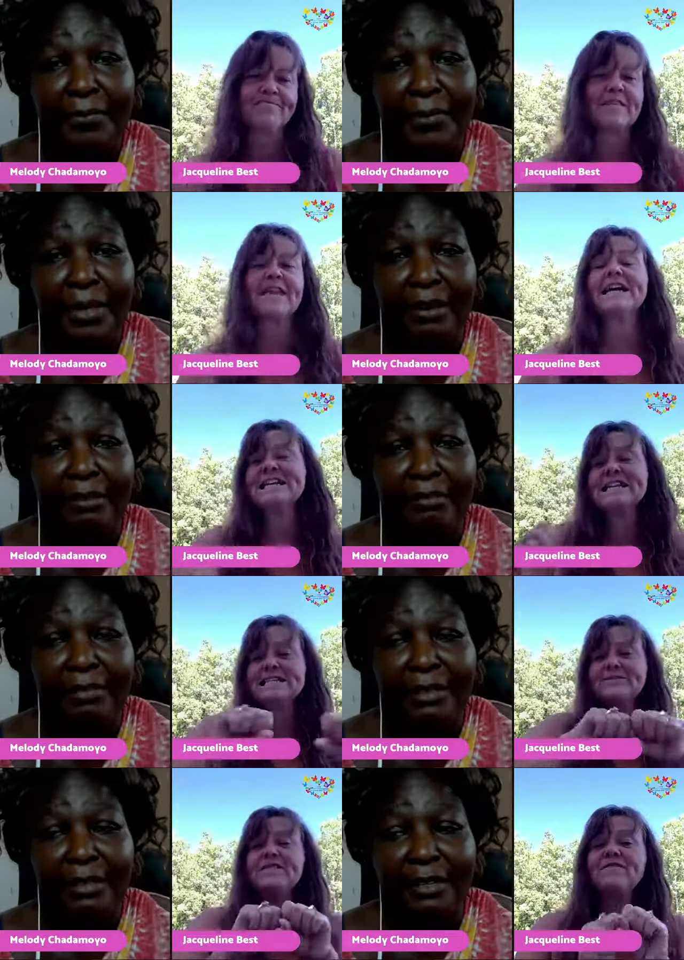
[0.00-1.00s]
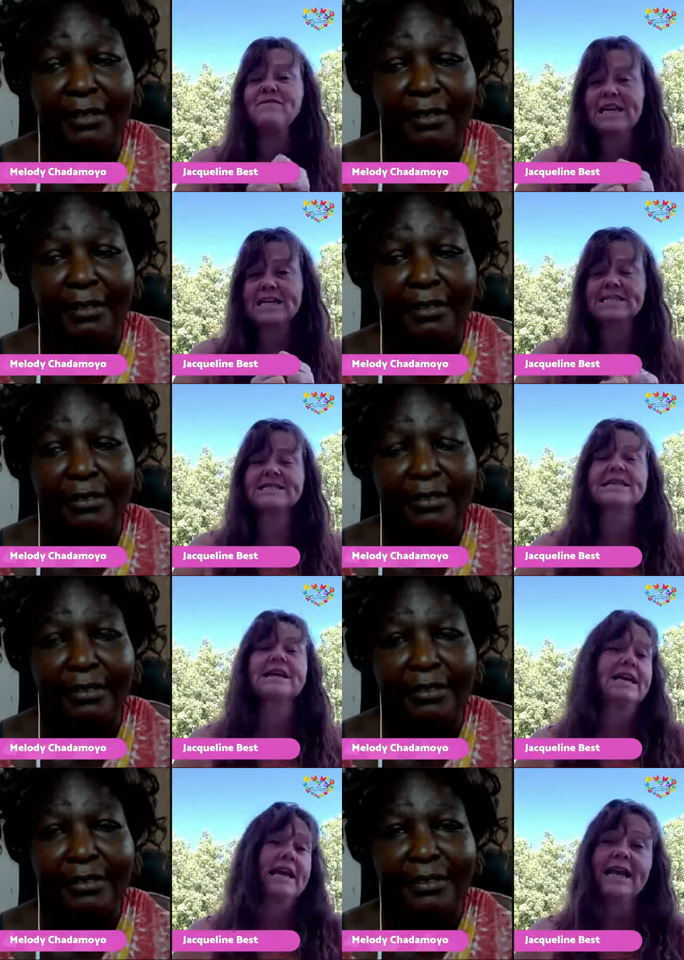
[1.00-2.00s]
Speaker 1: that I needed to be fixed,
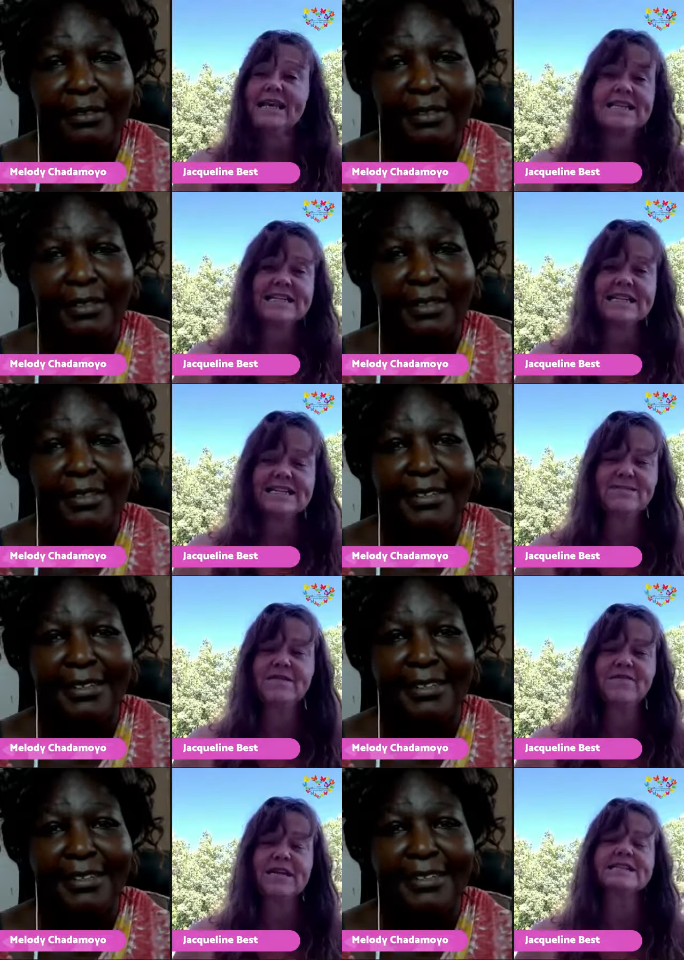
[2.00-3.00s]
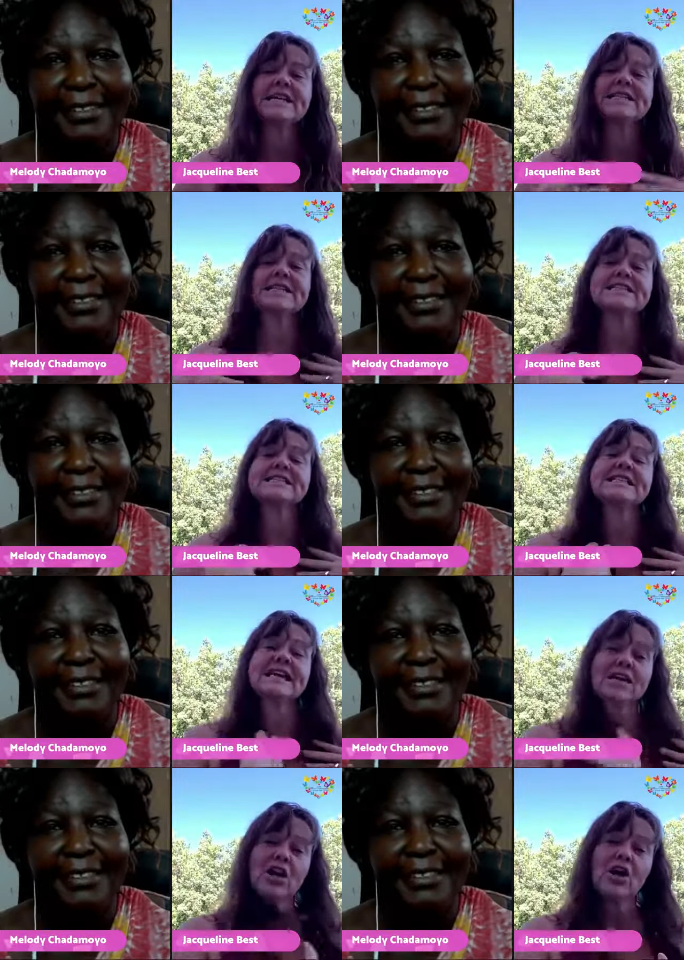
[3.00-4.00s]
and I didn't need to be fixed. I needed to
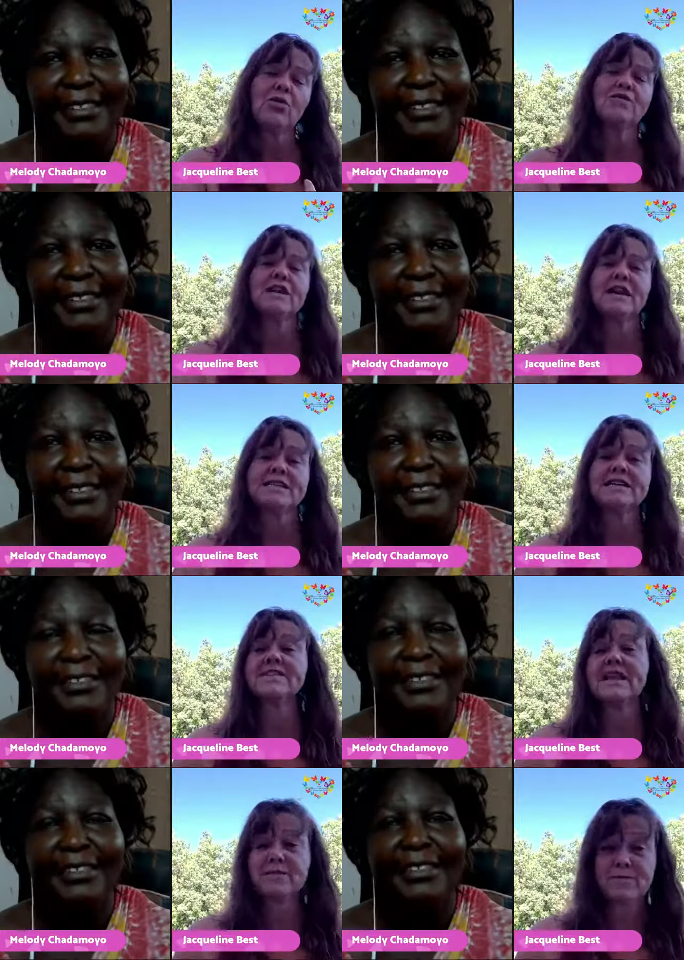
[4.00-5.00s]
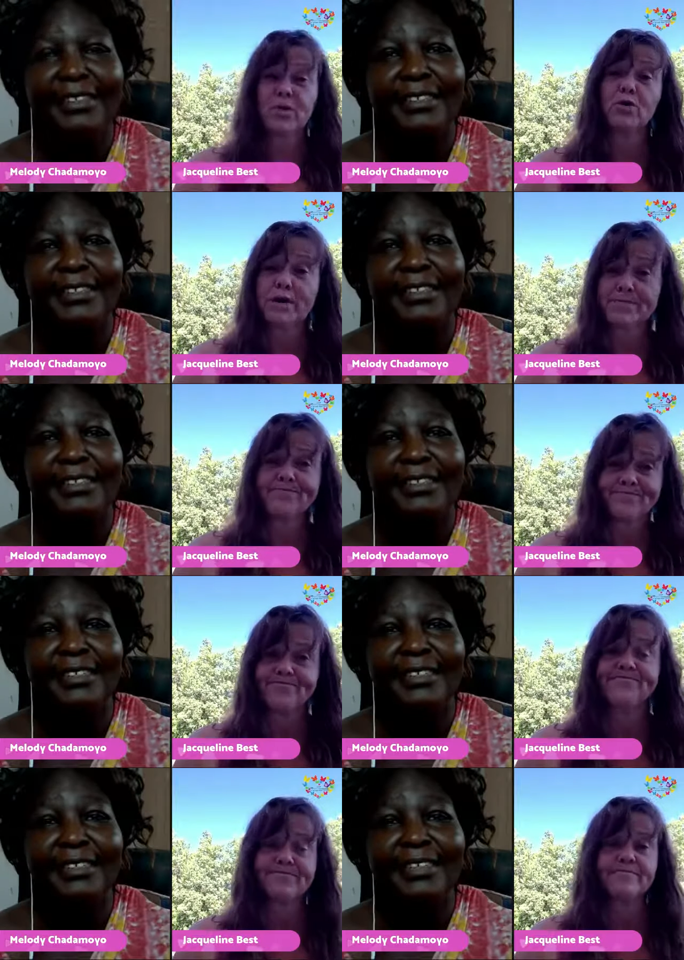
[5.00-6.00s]
let go of the idea that I was broken.
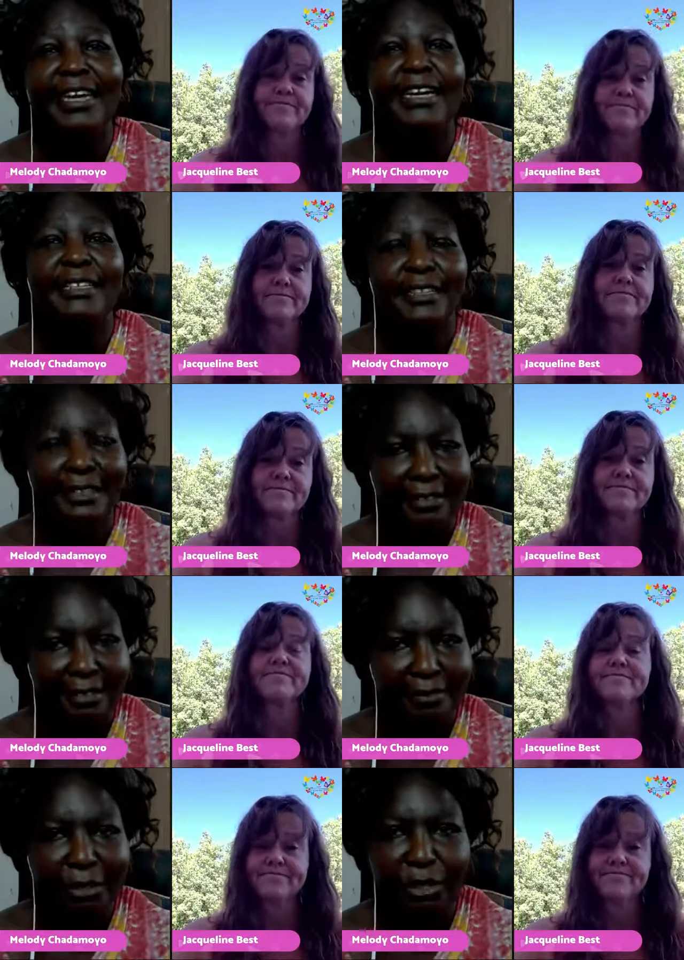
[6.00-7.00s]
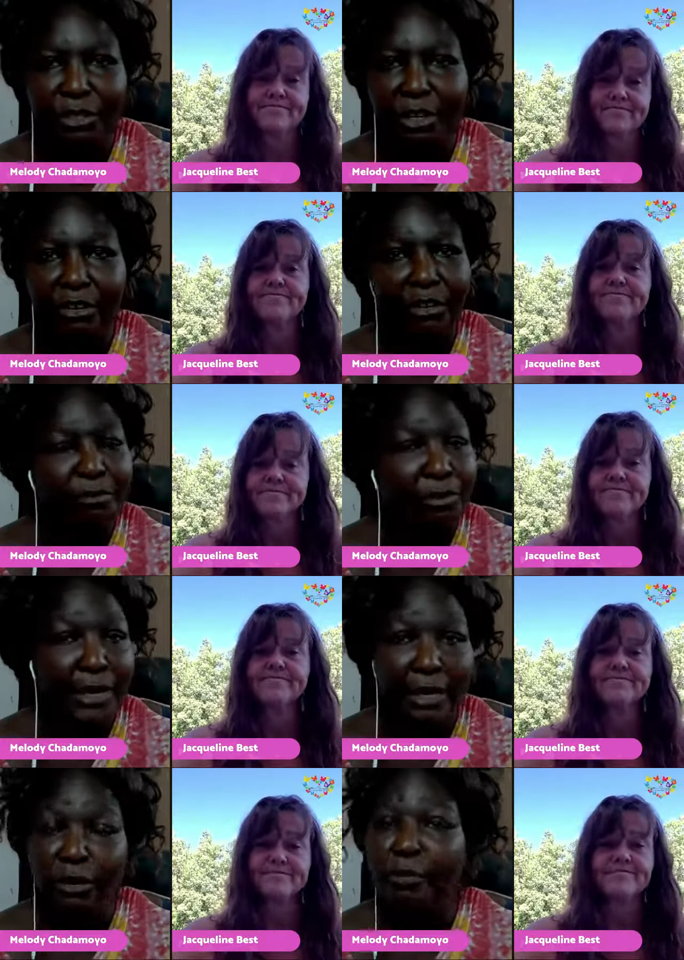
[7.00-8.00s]
Speaker 2: Yes, because you're not
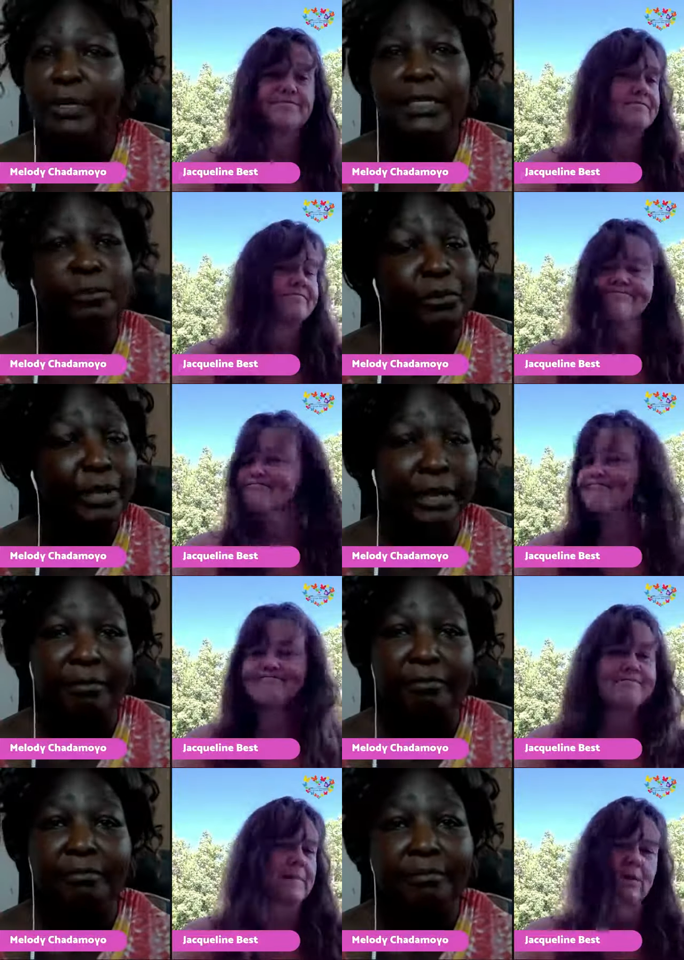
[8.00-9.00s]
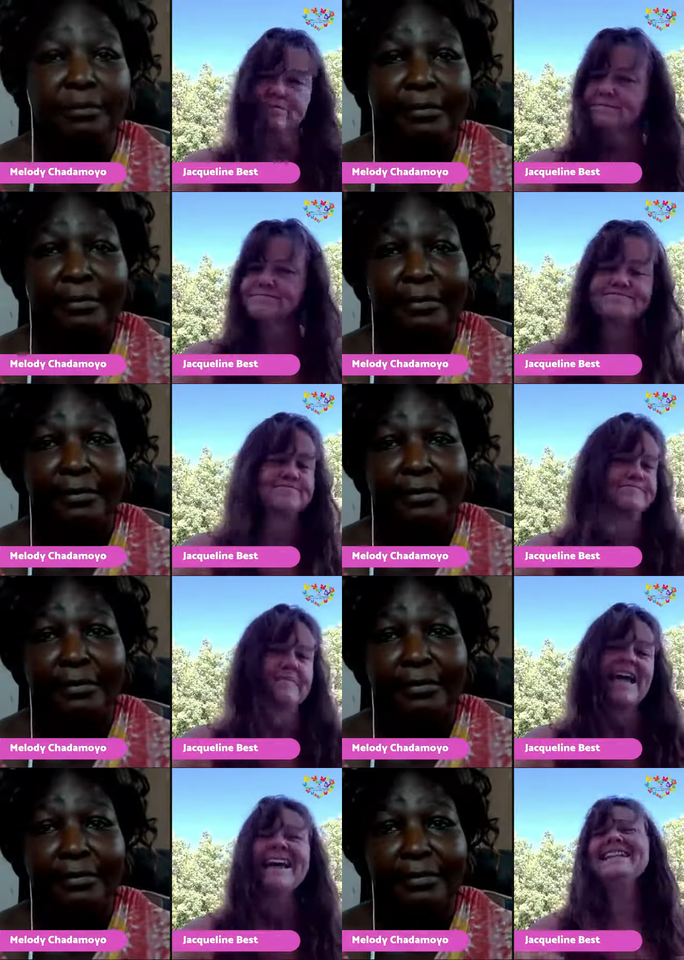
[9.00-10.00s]
broken. Nobody's broken.
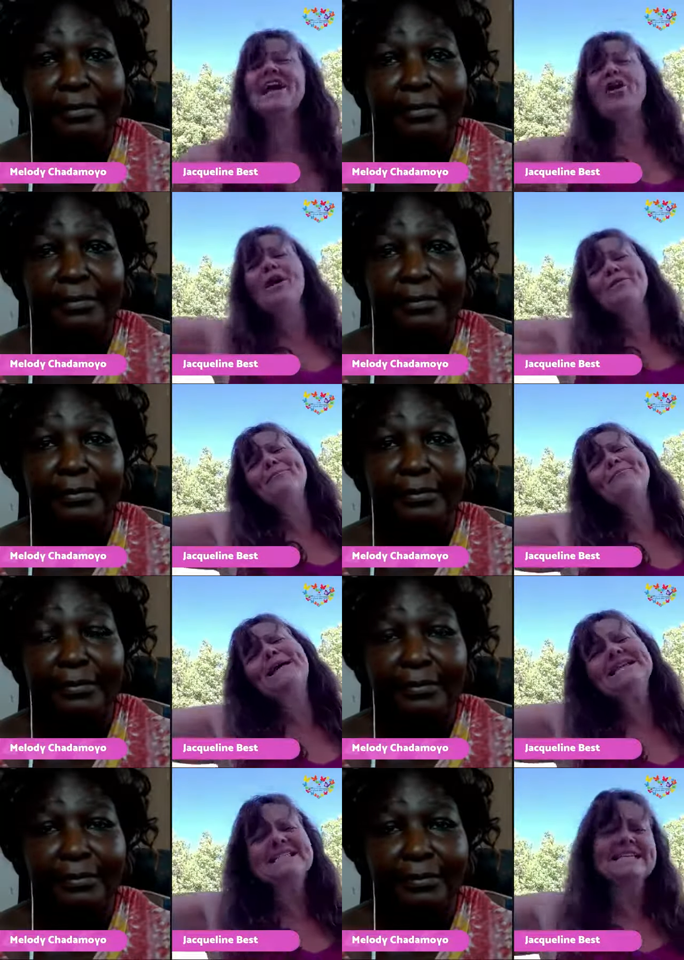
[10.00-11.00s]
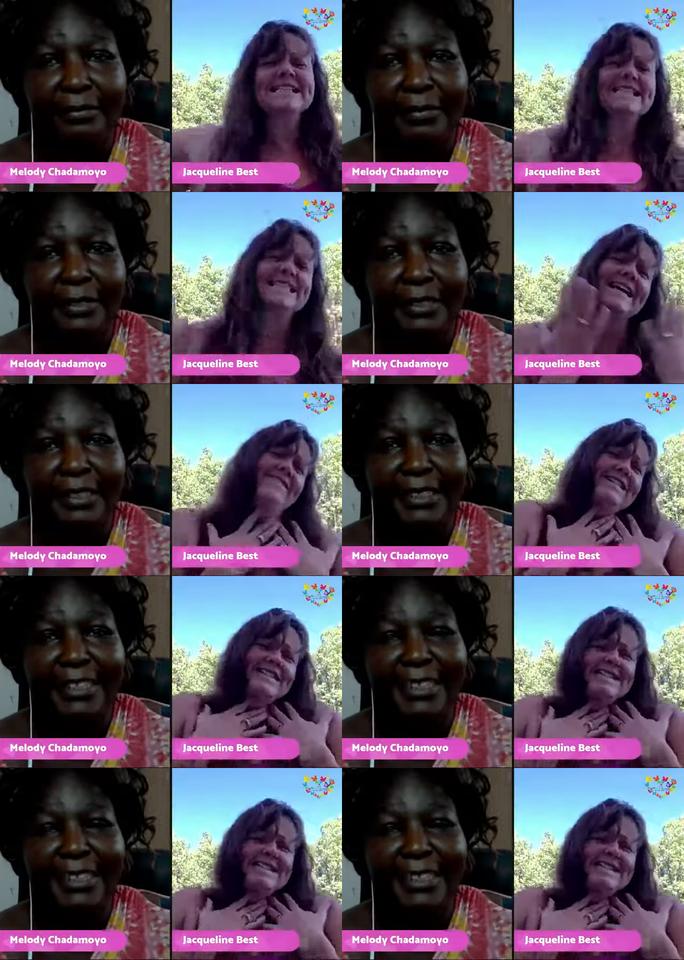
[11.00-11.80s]
Speaker 1: No, I'm amazingly loving,